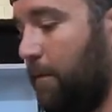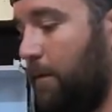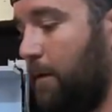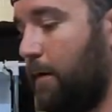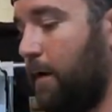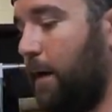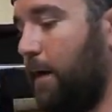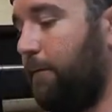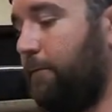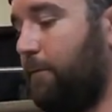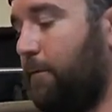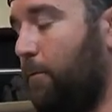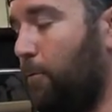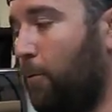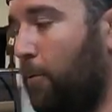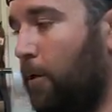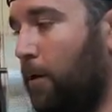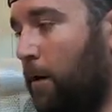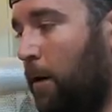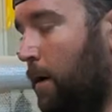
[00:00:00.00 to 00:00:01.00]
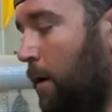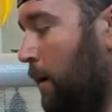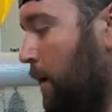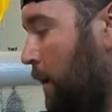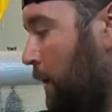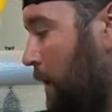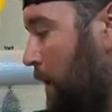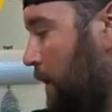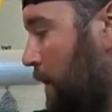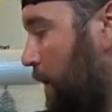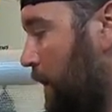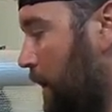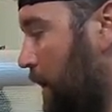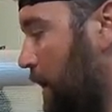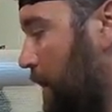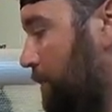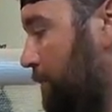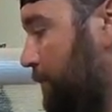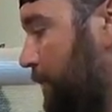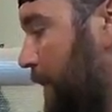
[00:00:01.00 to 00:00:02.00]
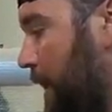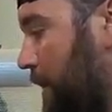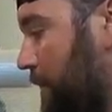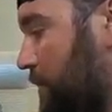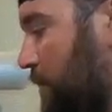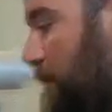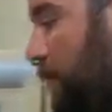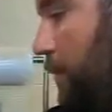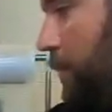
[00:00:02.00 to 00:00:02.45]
to look out for. And that's our